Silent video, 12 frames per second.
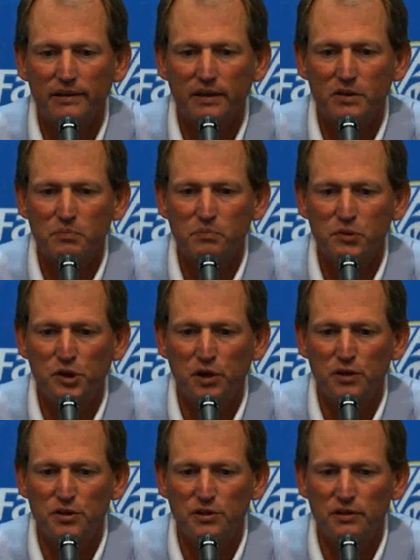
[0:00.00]
this
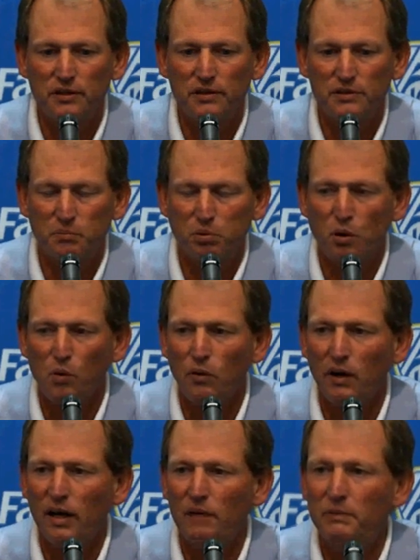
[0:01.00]
juncture as a
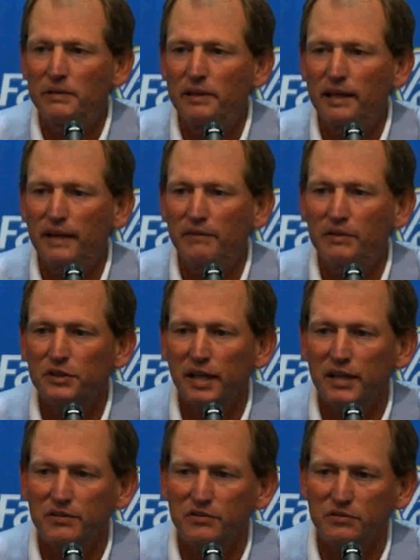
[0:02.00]
program and to have a
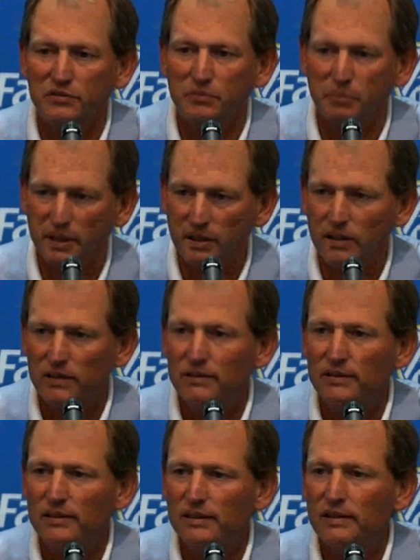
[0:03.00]
chance to be
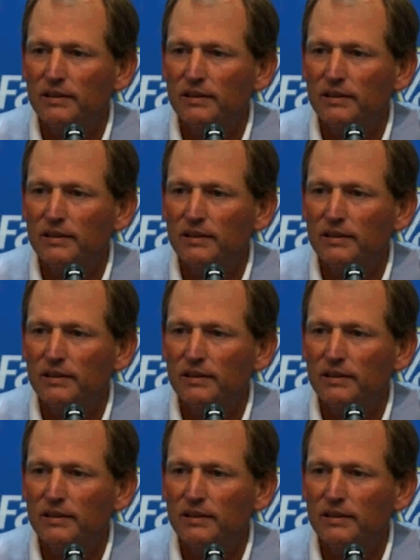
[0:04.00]
on